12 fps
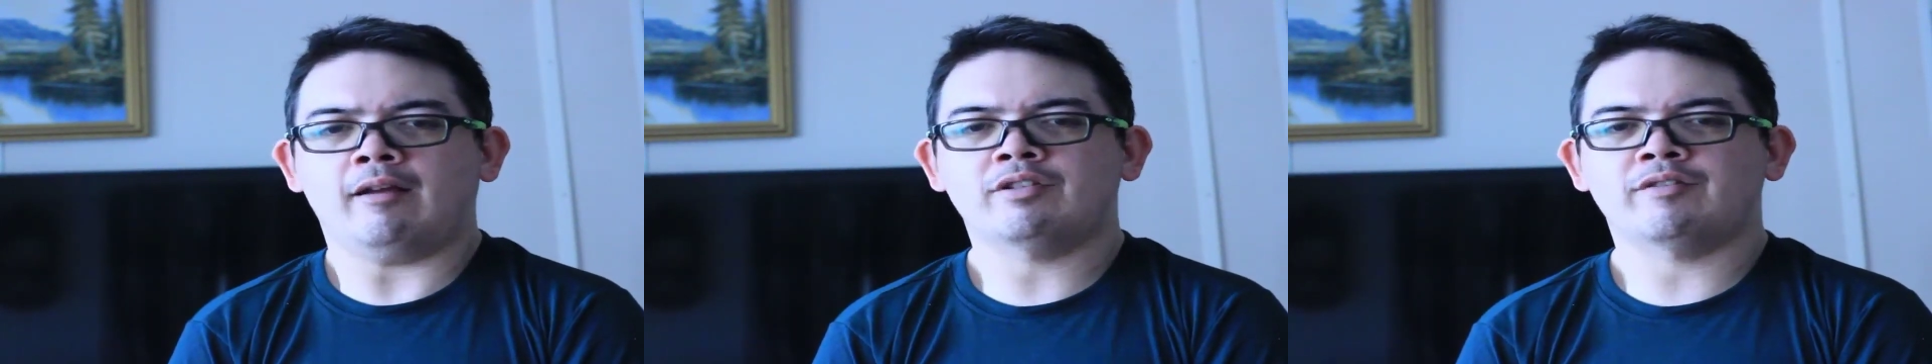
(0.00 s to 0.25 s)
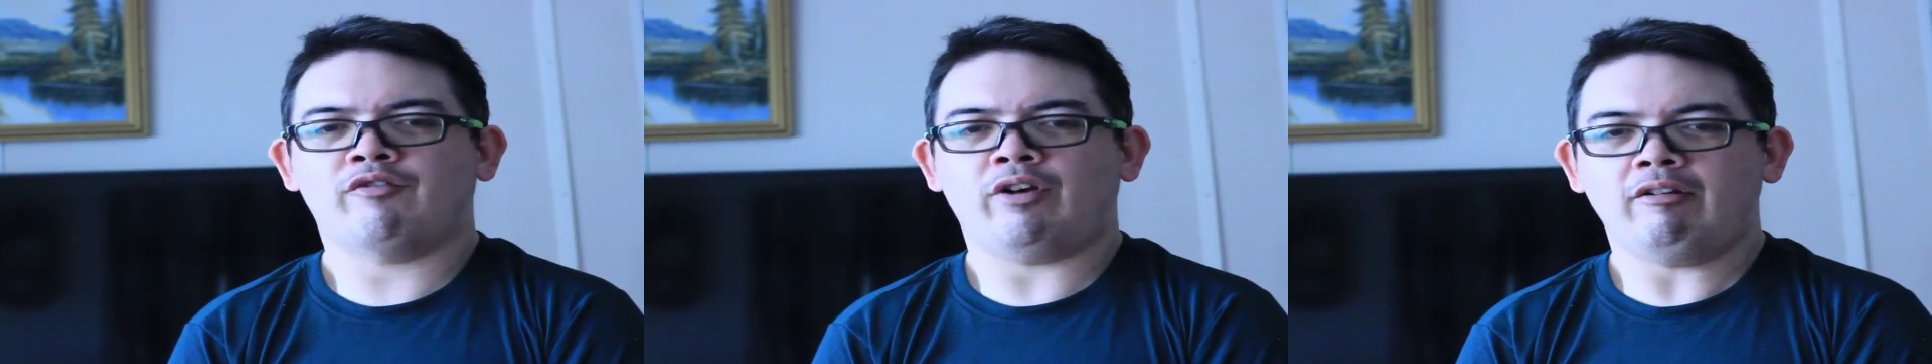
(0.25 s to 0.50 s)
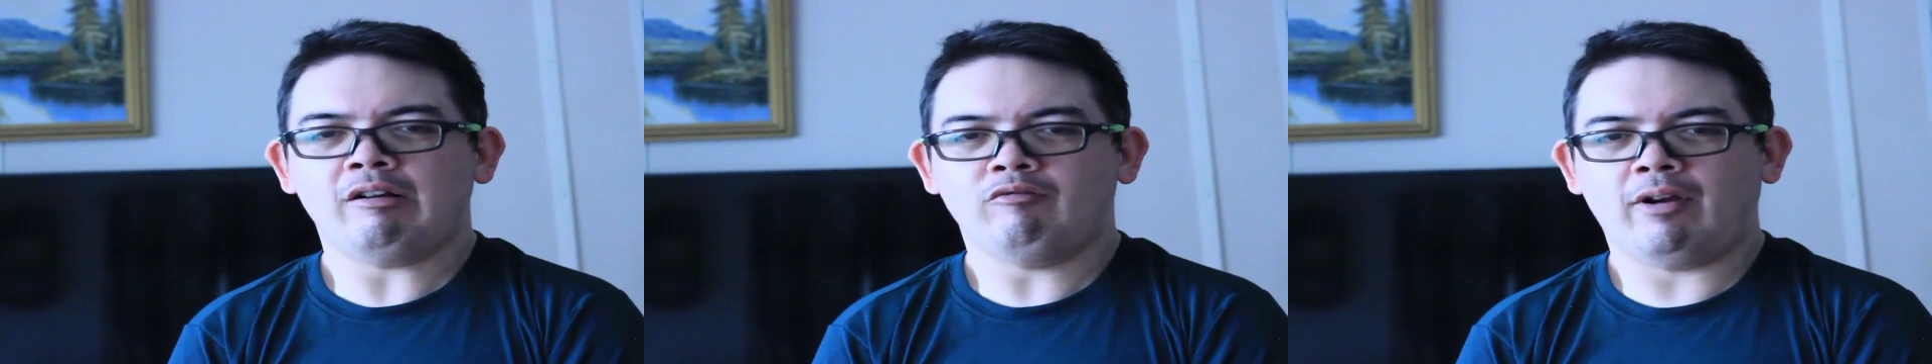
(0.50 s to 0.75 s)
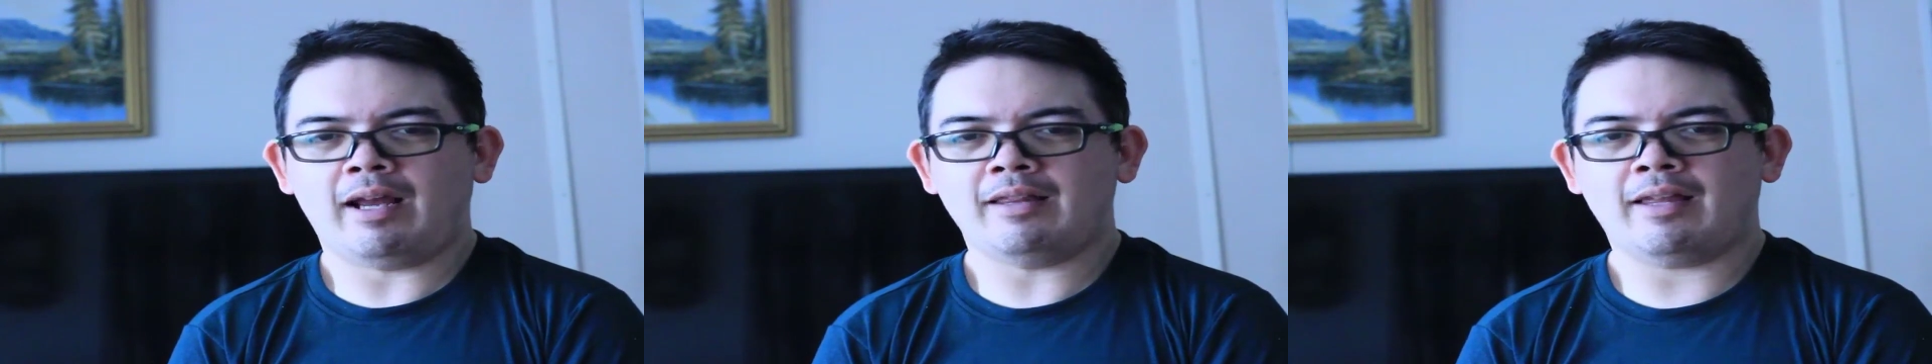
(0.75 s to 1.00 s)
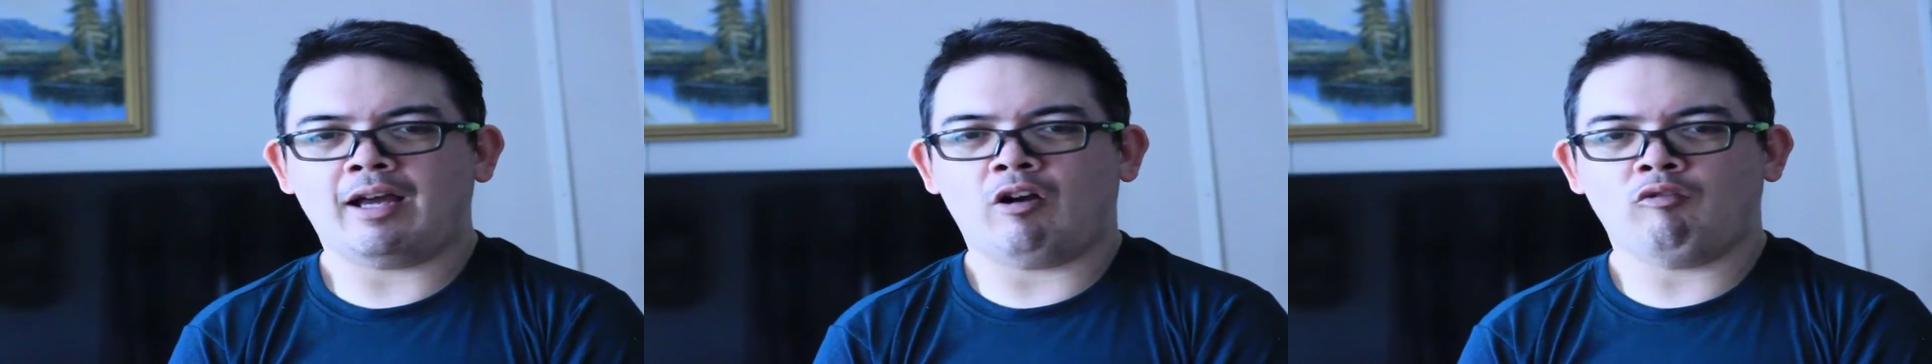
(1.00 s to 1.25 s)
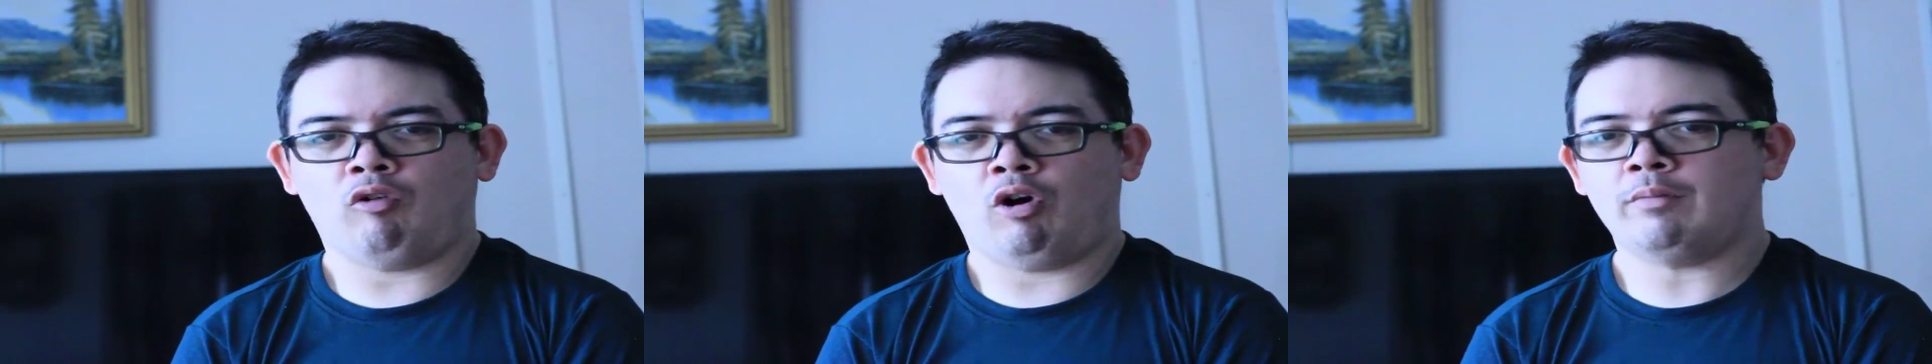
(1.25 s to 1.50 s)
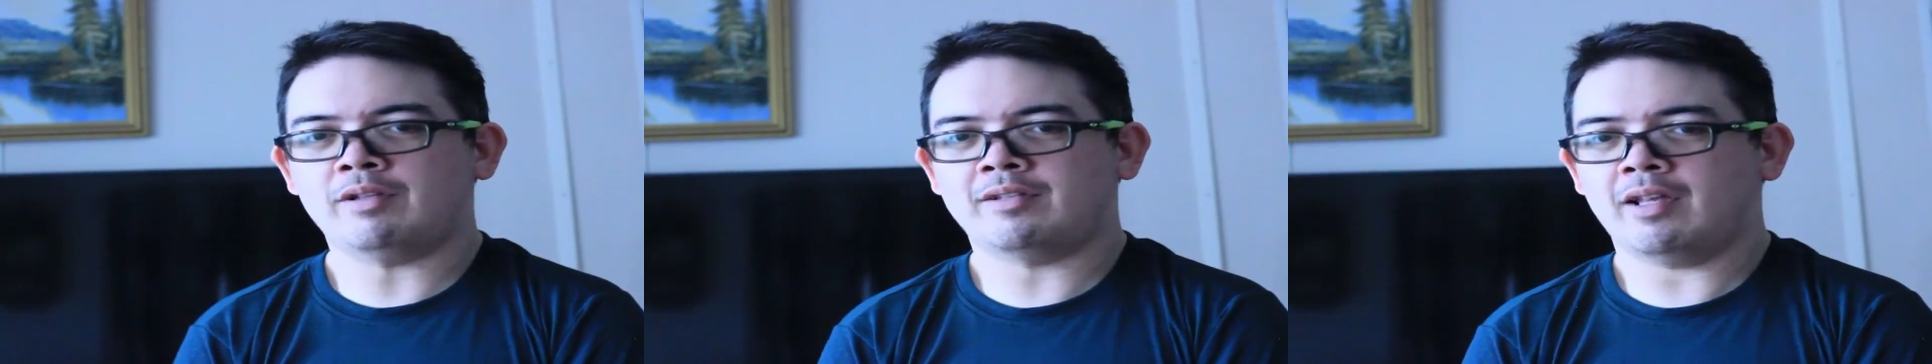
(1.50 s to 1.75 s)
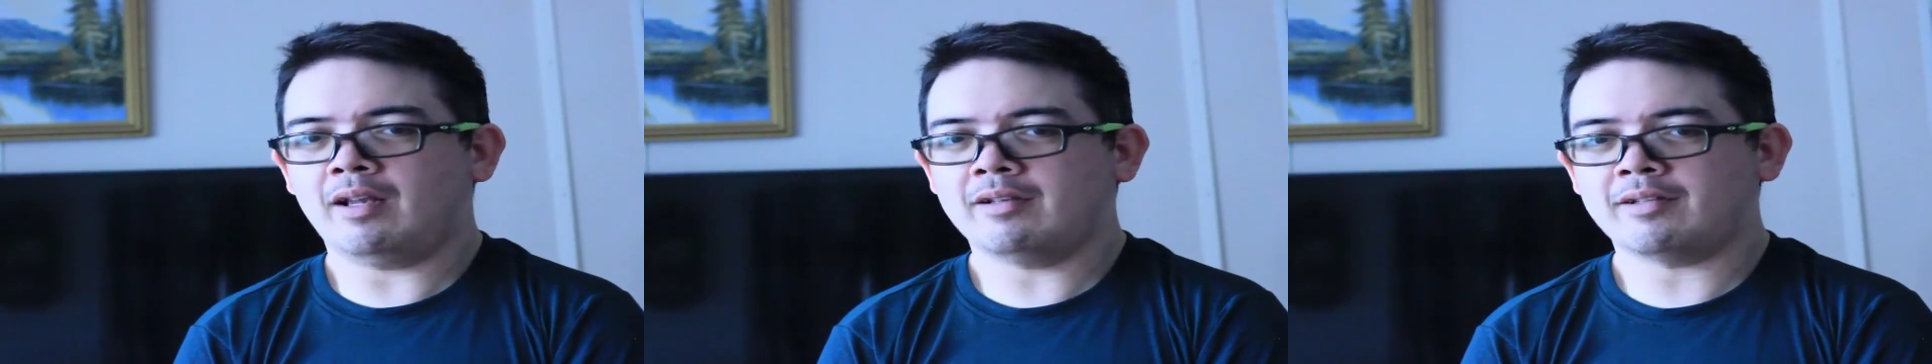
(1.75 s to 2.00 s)
It was very rare that a Roman
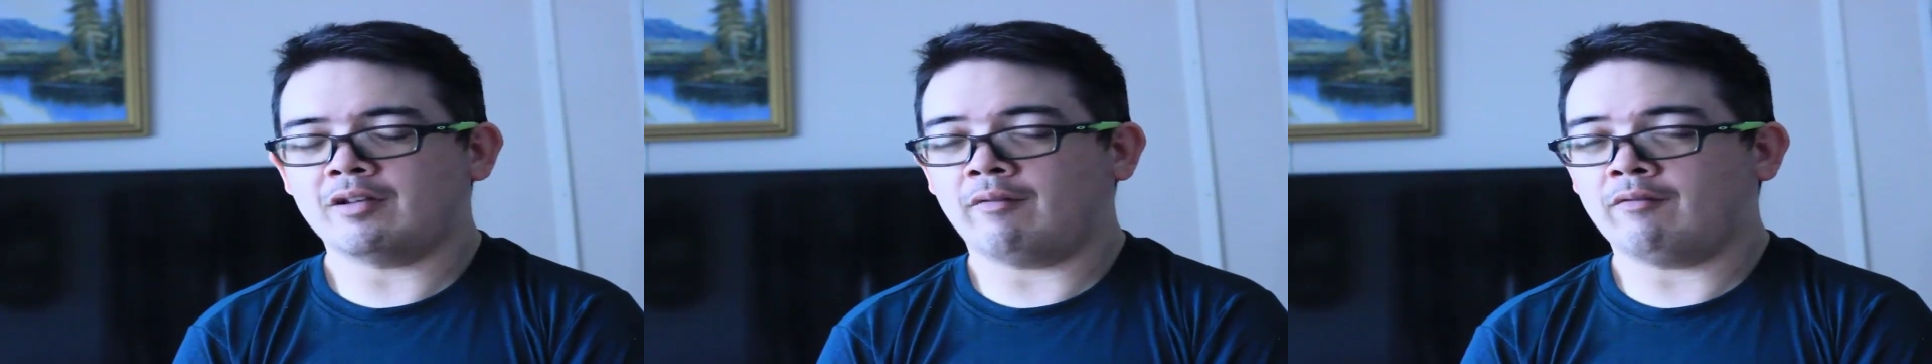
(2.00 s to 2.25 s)
citizen